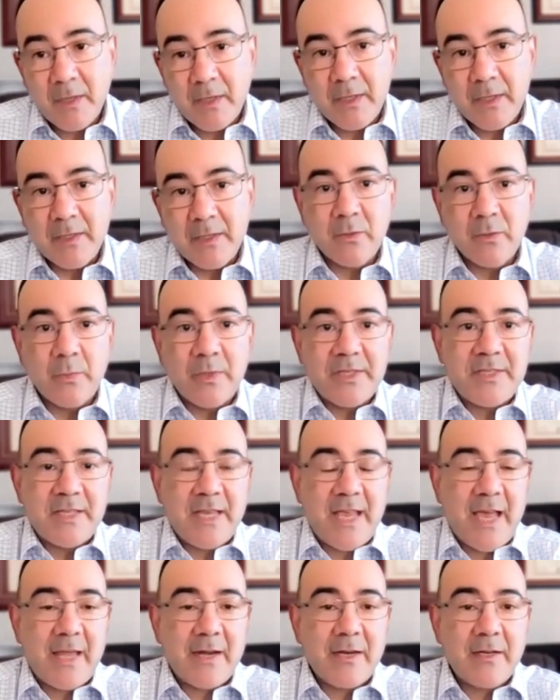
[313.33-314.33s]
In
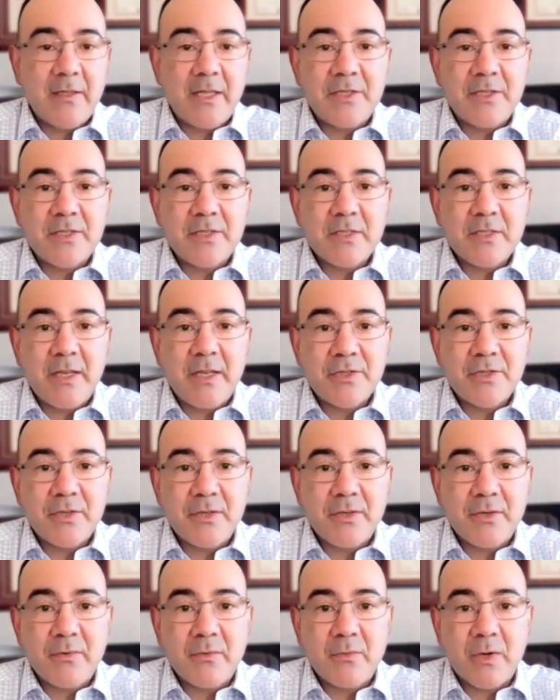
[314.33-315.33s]
Louisiana,
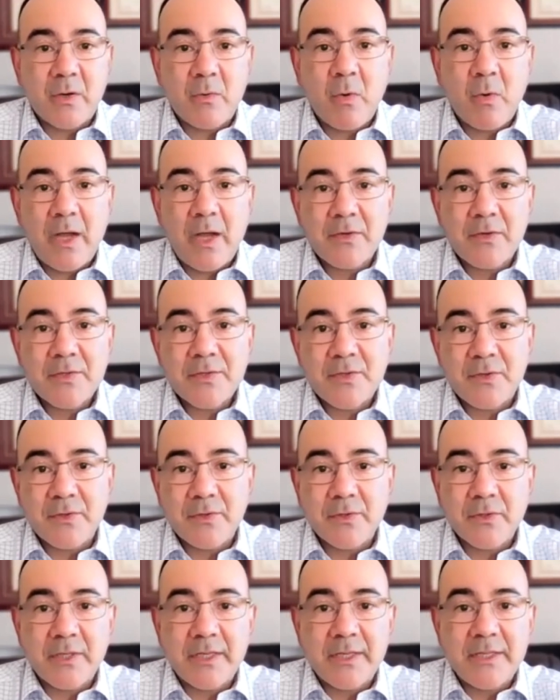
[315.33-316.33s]
legislation requires
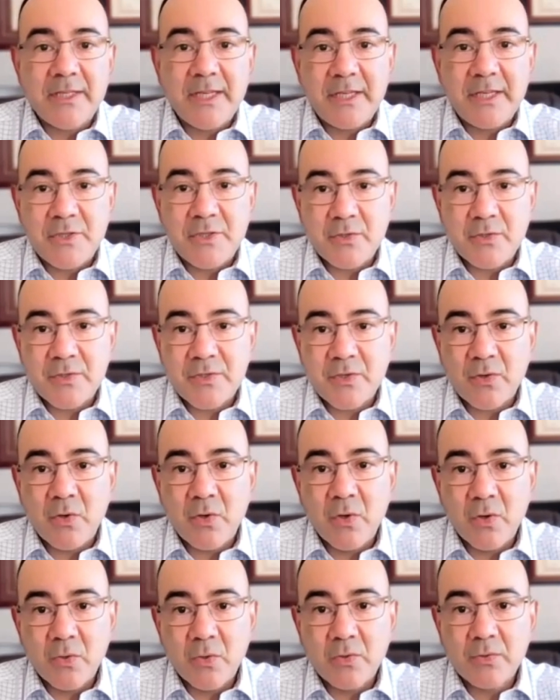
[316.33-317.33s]
certain lead teachers to
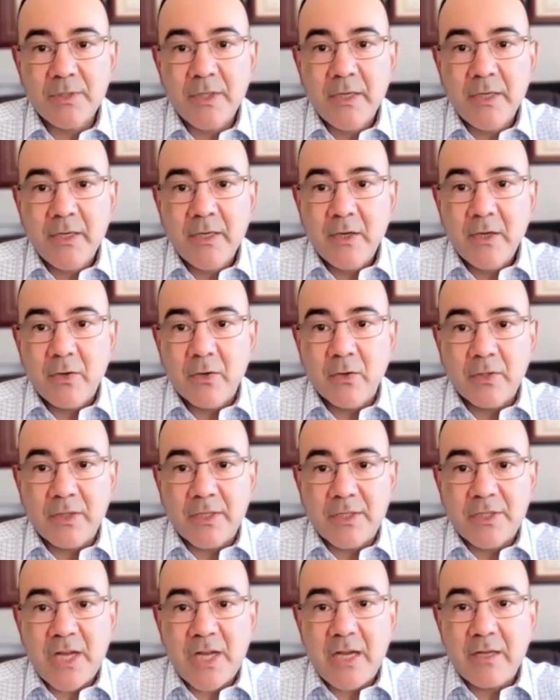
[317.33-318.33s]
hold early
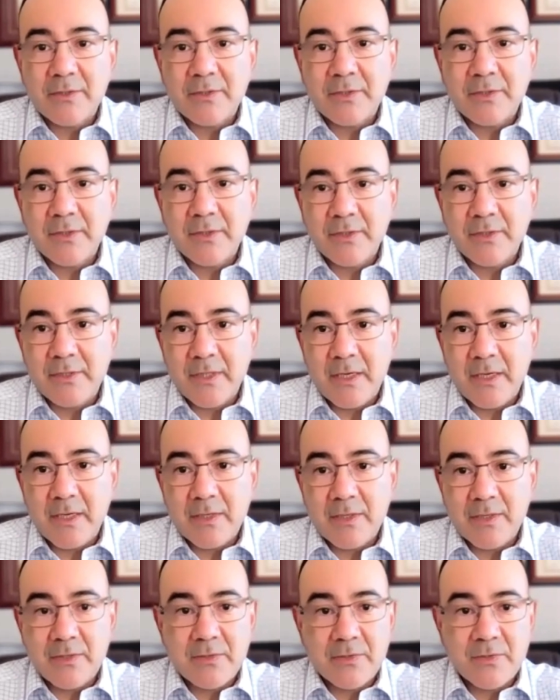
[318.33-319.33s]
childhood
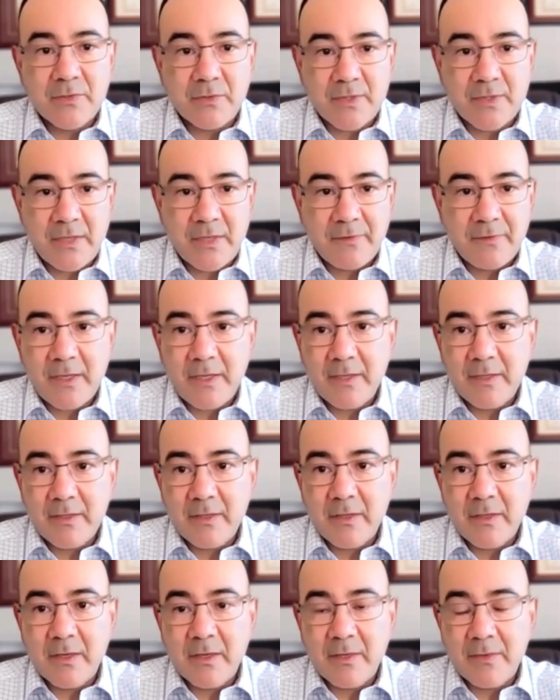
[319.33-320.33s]
the certificate,
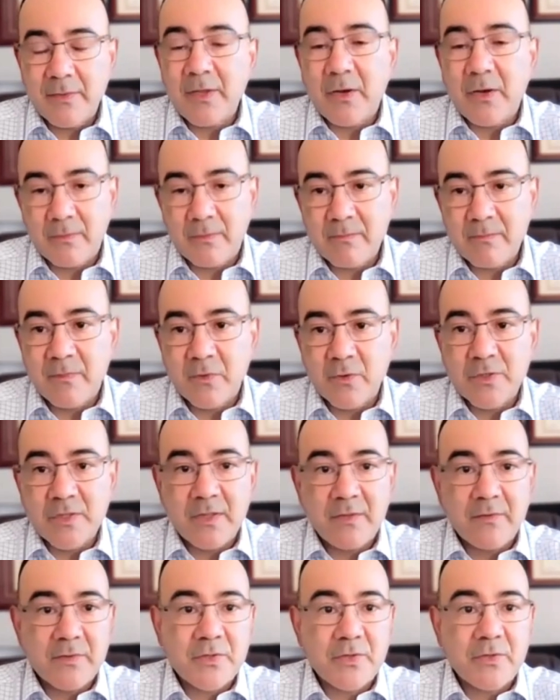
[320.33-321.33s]
their version
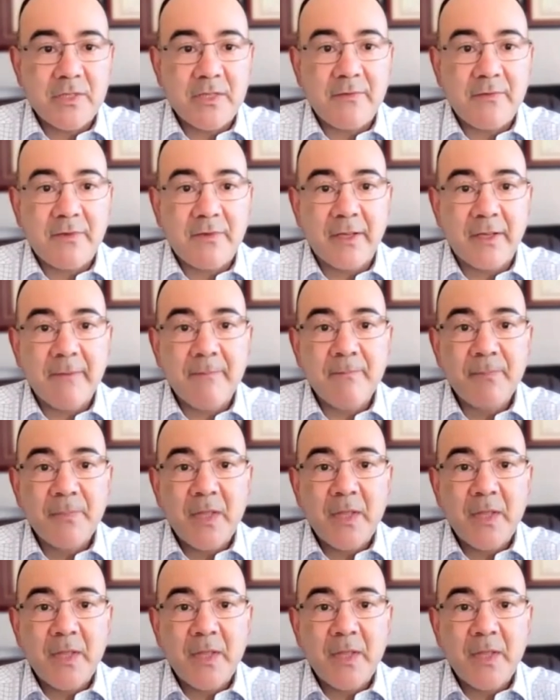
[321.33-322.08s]
of the certificate.